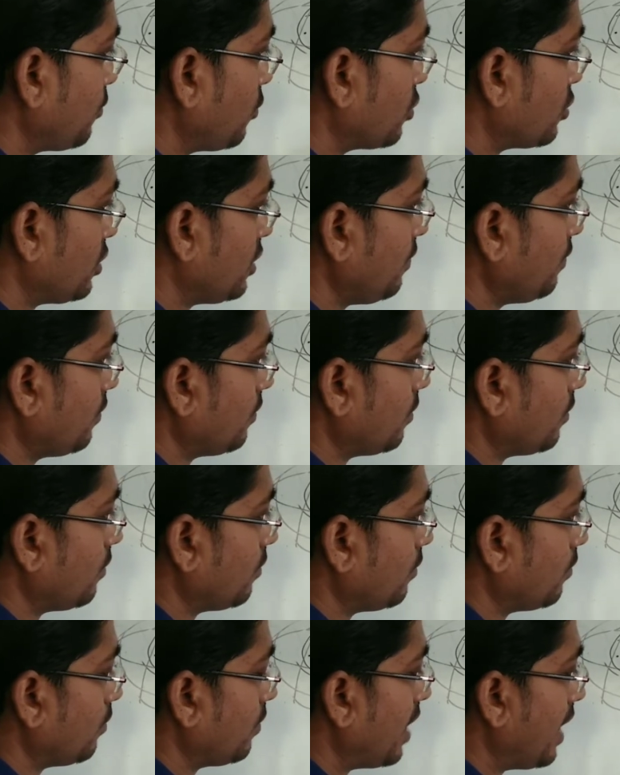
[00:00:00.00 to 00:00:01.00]
positive,
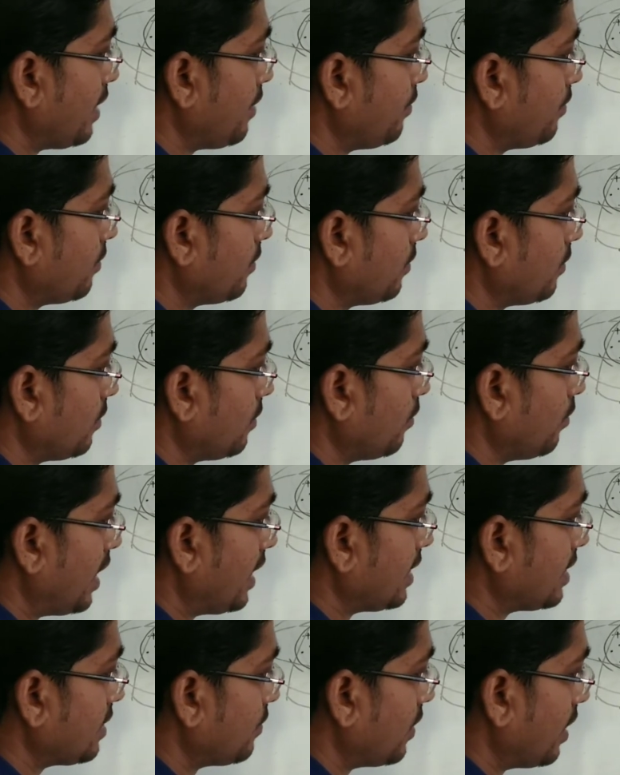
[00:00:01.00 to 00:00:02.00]
5
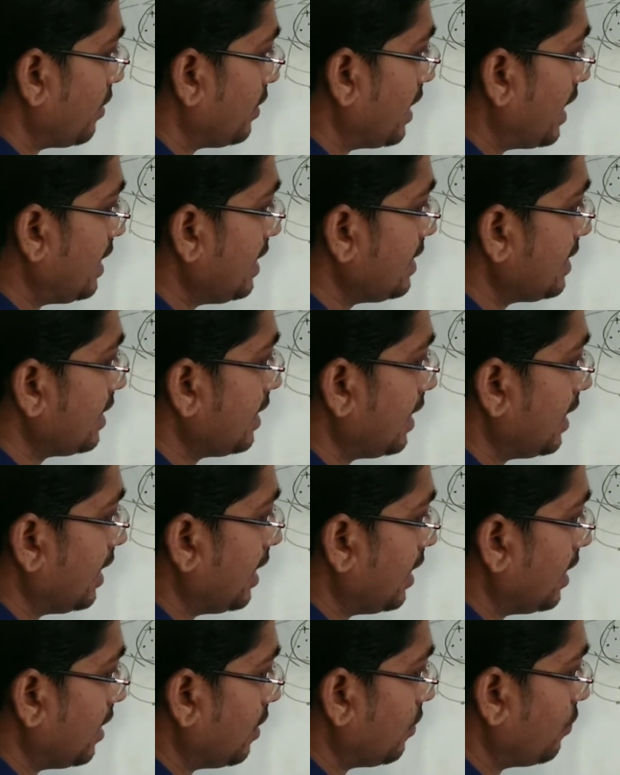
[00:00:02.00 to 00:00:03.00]
minus 5, that is
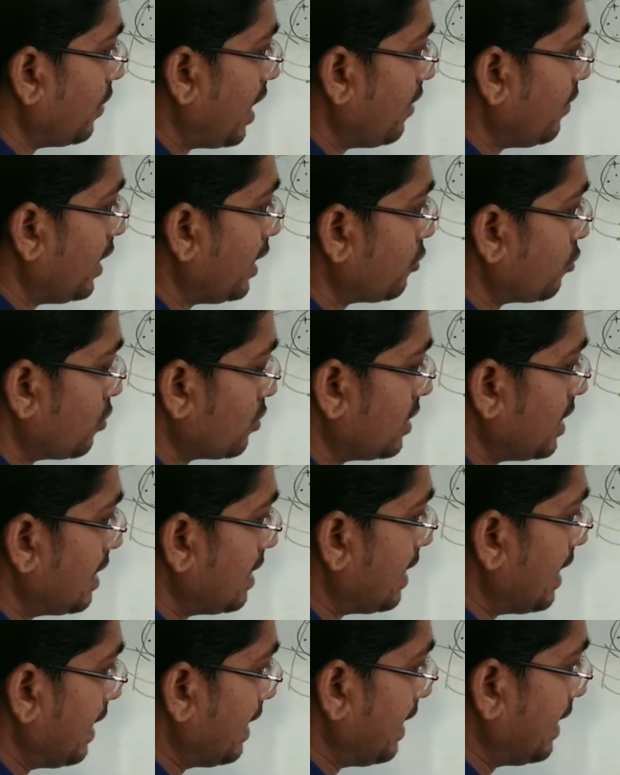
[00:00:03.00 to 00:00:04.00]
5 electrons that
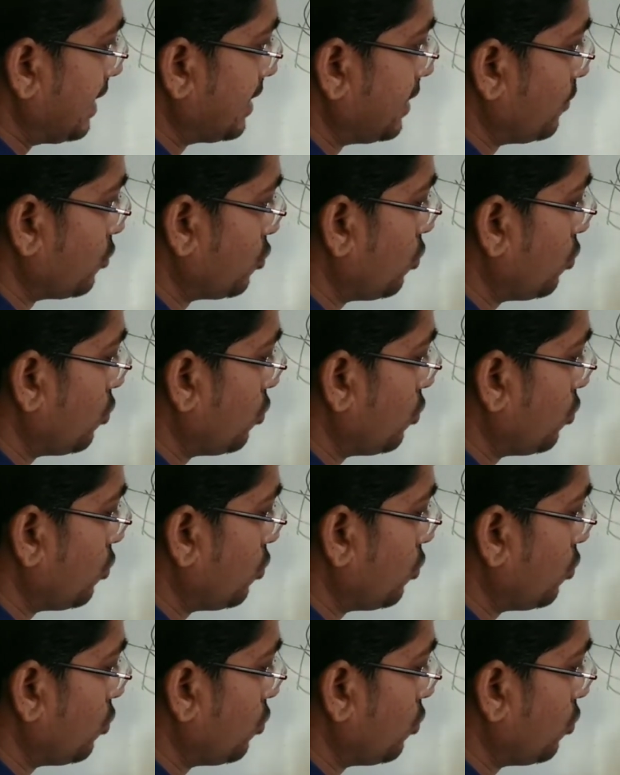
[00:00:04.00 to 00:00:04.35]
are negative.